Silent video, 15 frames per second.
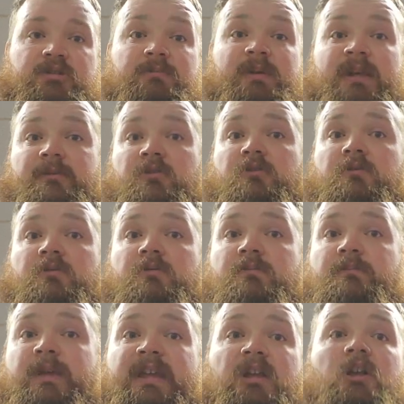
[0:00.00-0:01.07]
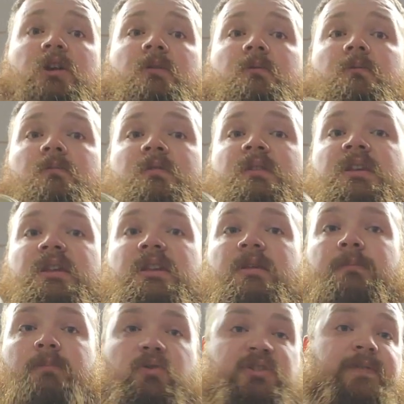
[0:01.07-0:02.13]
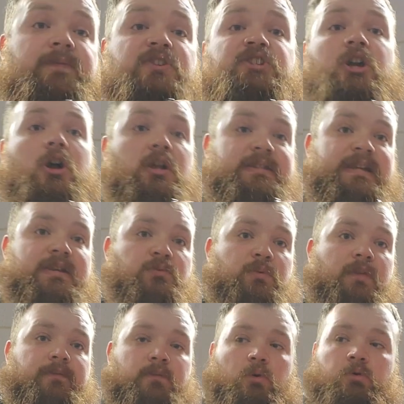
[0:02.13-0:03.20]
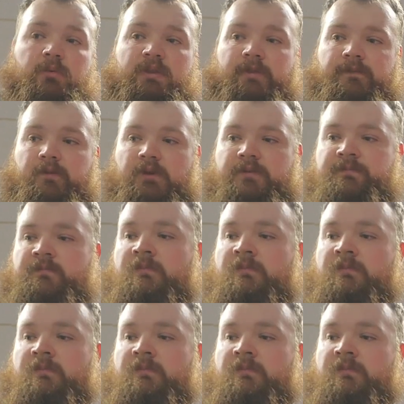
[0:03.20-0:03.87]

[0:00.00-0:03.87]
to be able to make the most efficient contact with the floor with your foot.